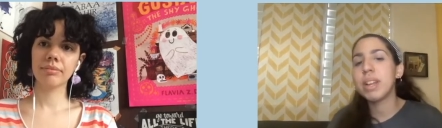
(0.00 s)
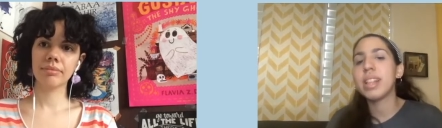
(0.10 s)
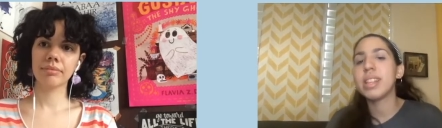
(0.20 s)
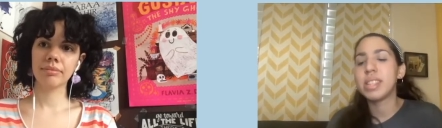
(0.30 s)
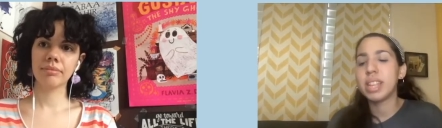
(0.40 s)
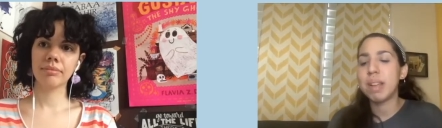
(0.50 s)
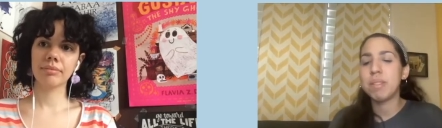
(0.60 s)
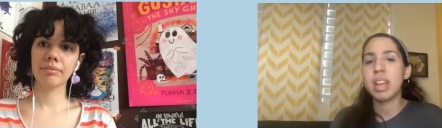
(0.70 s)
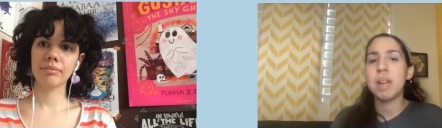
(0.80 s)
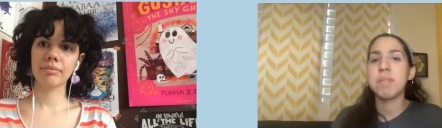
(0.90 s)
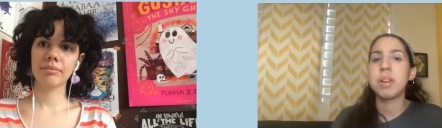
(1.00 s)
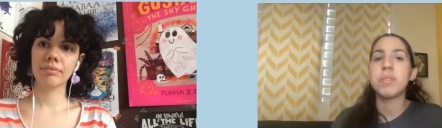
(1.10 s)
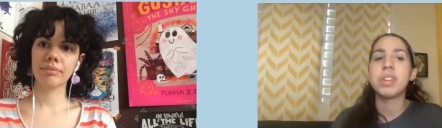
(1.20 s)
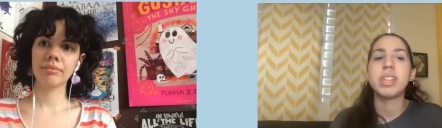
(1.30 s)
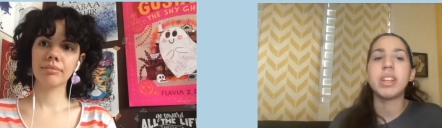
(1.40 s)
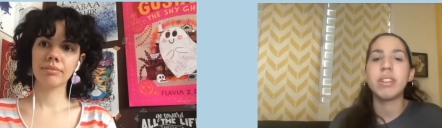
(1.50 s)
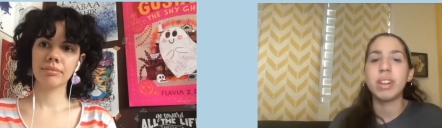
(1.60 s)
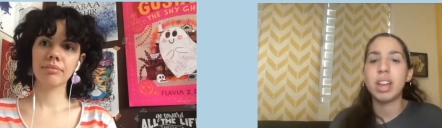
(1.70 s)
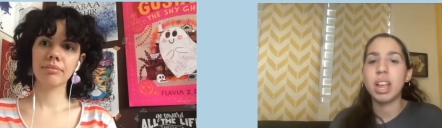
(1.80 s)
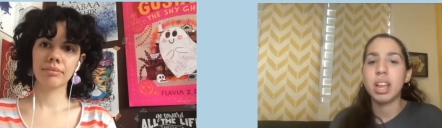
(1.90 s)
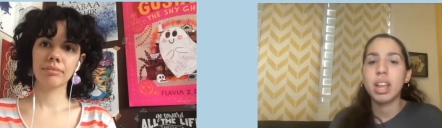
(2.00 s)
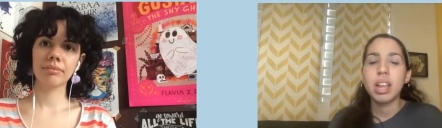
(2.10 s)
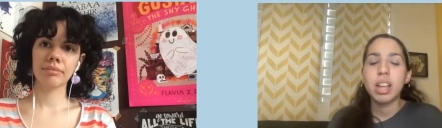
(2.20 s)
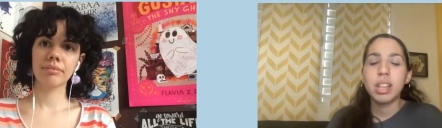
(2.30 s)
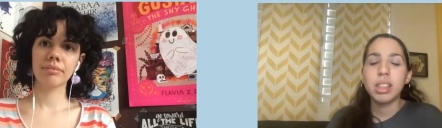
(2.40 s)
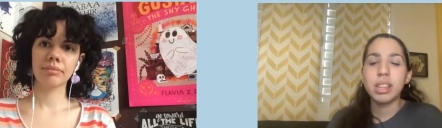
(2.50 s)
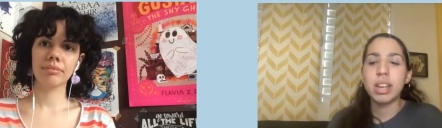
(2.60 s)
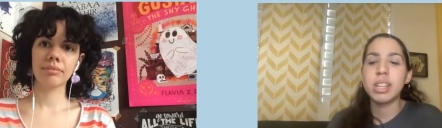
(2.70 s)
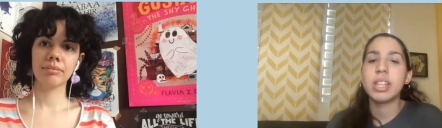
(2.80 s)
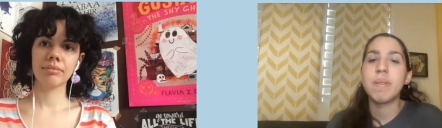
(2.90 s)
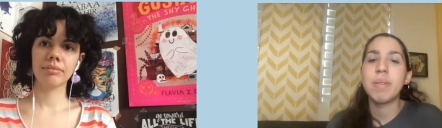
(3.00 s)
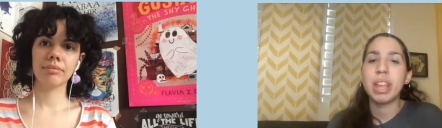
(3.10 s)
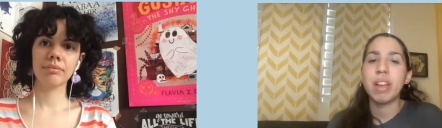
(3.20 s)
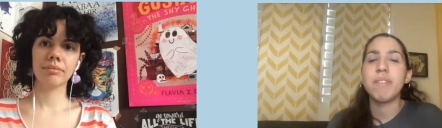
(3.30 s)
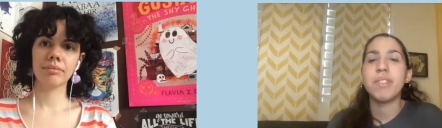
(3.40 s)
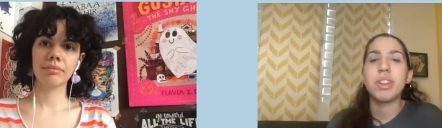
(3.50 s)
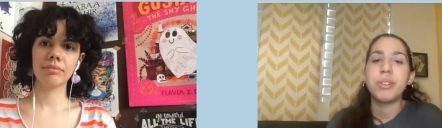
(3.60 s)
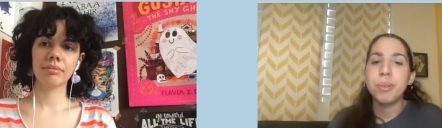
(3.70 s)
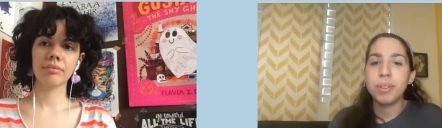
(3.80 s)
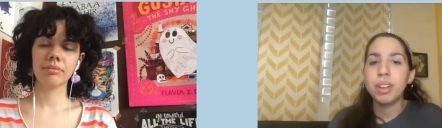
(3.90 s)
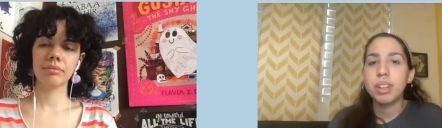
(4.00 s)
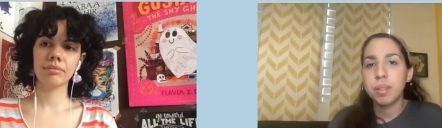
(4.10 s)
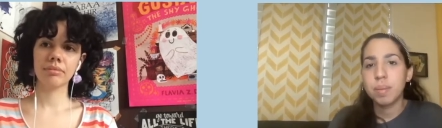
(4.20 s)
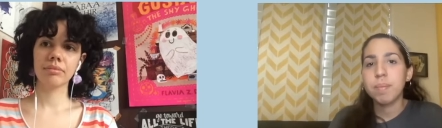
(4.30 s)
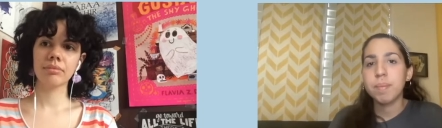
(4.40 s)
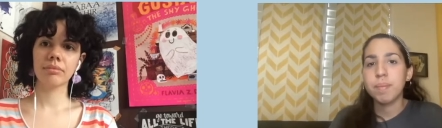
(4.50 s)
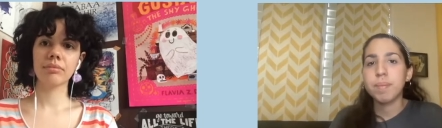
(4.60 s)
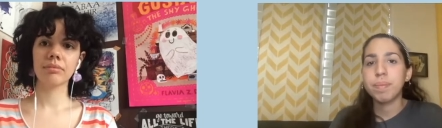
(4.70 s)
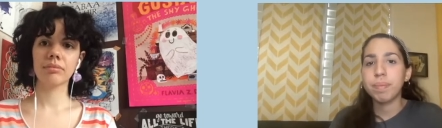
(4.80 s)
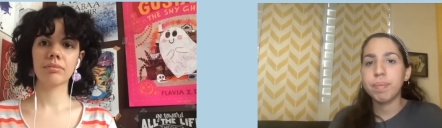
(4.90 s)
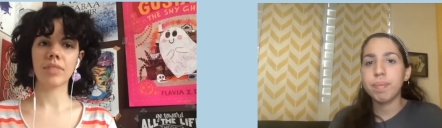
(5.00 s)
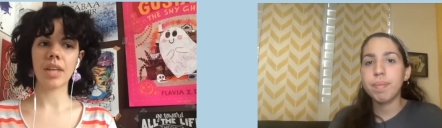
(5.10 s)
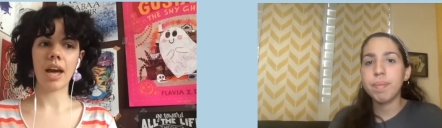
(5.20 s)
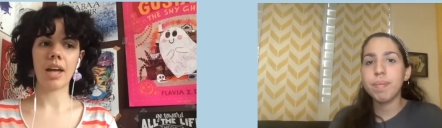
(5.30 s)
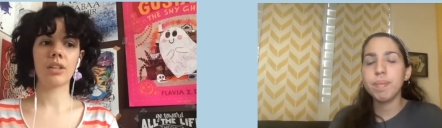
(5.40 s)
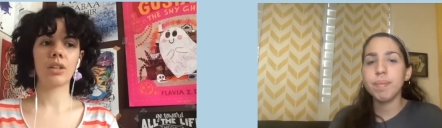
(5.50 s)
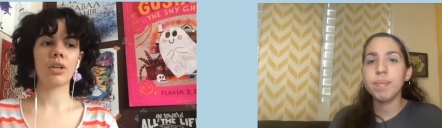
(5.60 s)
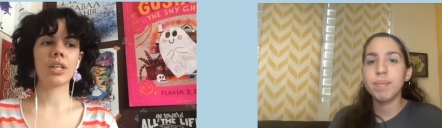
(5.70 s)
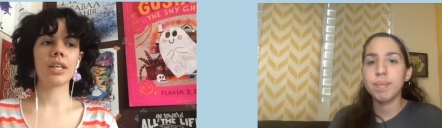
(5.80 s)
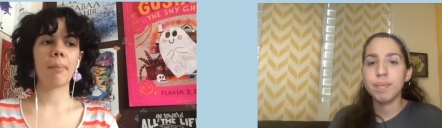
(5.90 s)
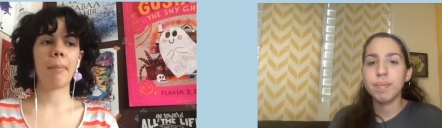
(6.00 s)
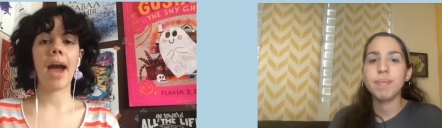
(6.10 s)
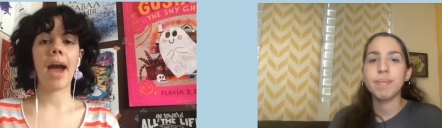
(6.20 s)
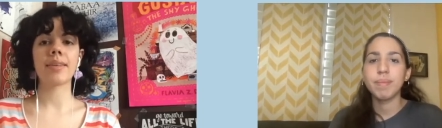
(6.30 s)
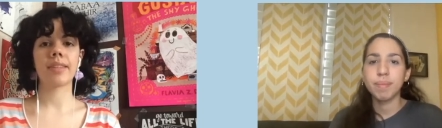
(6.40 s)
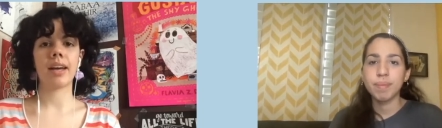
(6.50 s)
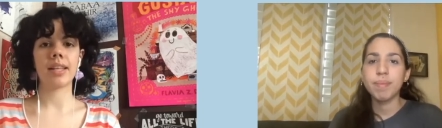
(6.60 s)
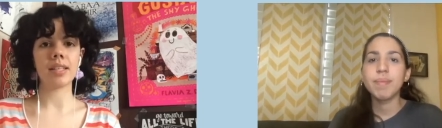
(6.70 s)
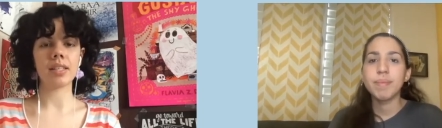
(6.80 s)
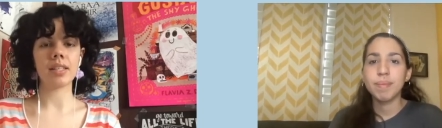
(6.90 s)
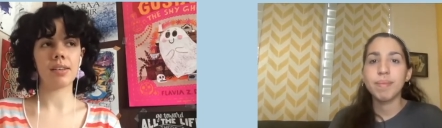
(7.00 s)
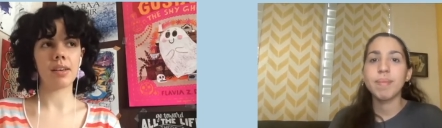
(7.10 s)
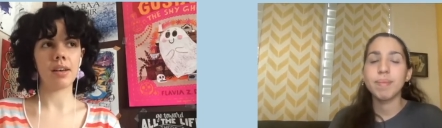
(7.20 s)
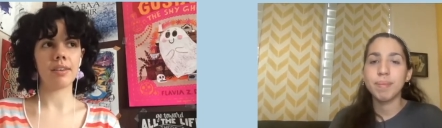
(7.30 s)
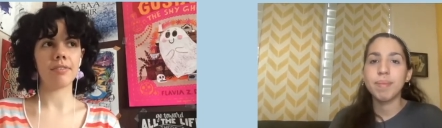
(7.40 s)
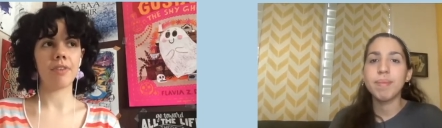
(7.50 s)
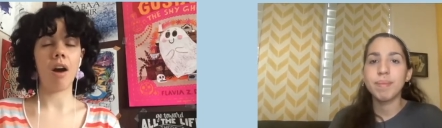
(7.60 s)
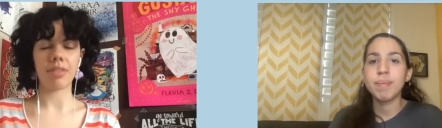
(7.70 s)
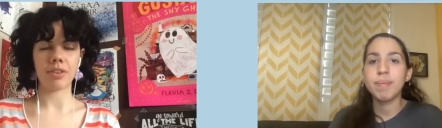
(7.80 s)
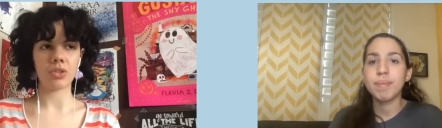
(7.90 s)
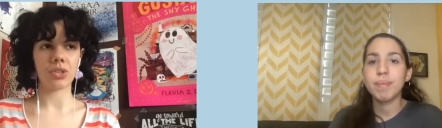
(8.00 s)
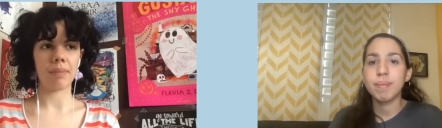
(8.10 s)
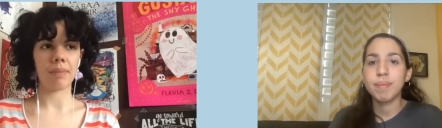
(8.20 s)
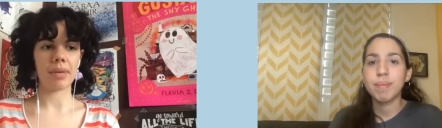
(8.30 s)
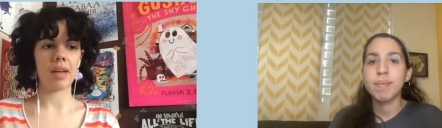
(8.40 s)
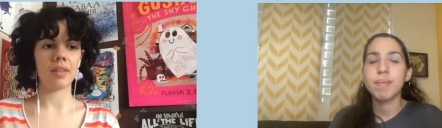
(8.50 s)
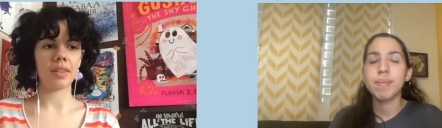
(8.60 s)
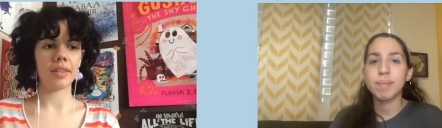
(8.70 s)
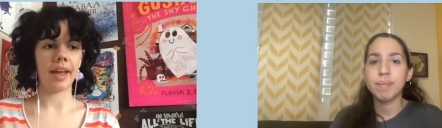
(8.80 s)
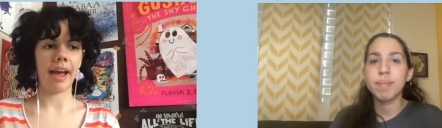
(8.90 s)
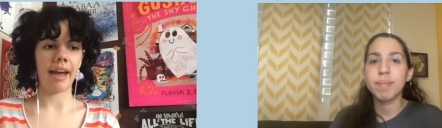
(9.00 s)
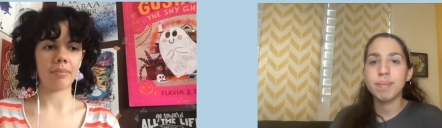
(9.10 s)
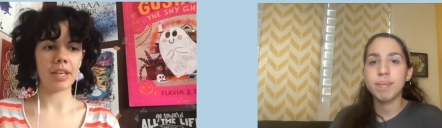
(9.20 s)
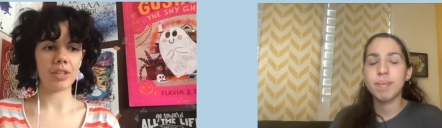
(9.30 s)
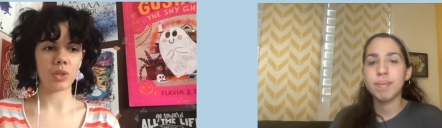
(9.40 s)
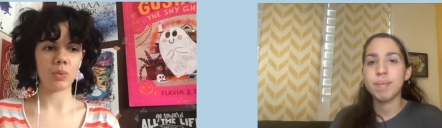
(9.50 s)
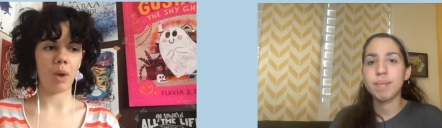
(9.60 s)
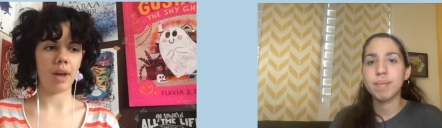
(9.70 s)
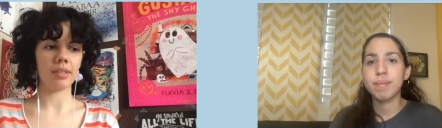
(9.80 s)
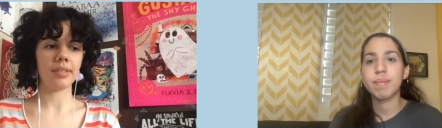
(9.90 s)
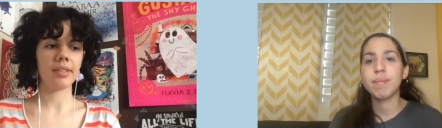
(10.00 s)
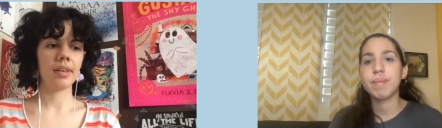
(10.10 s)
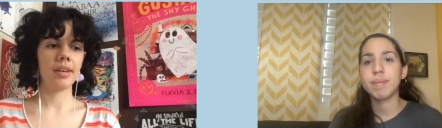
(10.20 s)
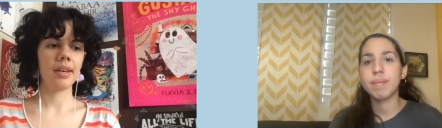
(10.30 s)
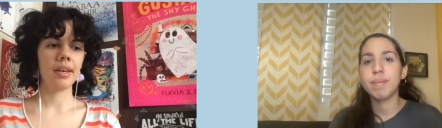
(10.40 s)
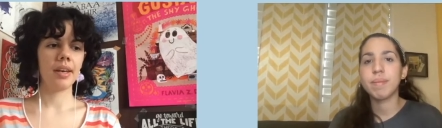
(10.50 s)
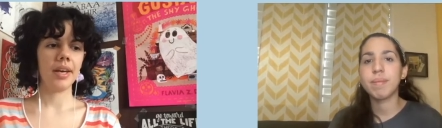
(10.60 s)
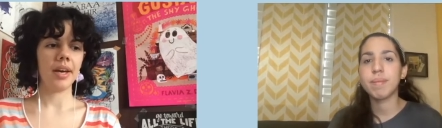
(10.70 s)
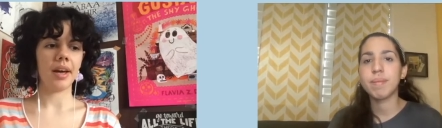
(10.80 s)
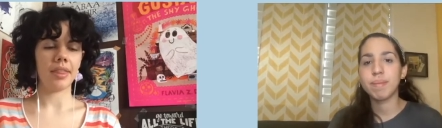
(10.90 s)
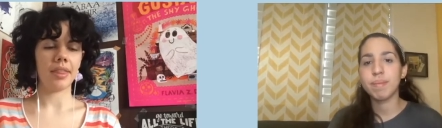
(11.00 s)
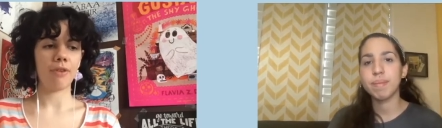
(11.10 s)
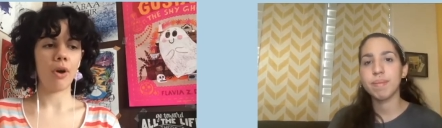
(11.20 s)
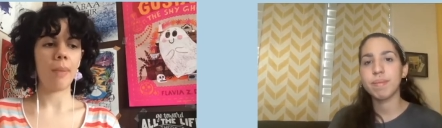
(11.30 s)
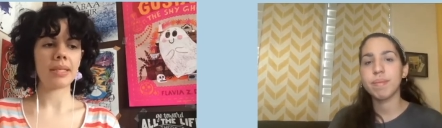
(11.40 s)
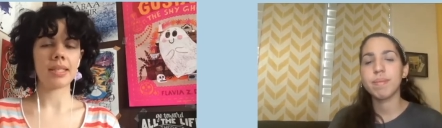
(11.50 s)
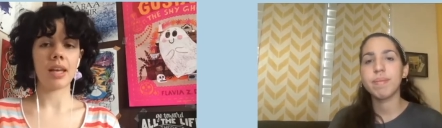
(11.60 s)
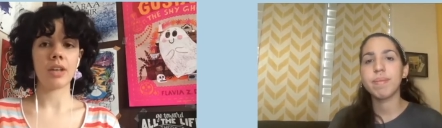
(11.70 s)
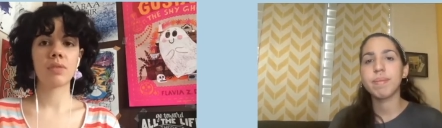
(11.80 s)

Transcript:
Speaker 1: at the same time i wish they could have like done something of their own yeah looking
Speaker 2: past that detail of authorship and adaptation wise uh, the film as such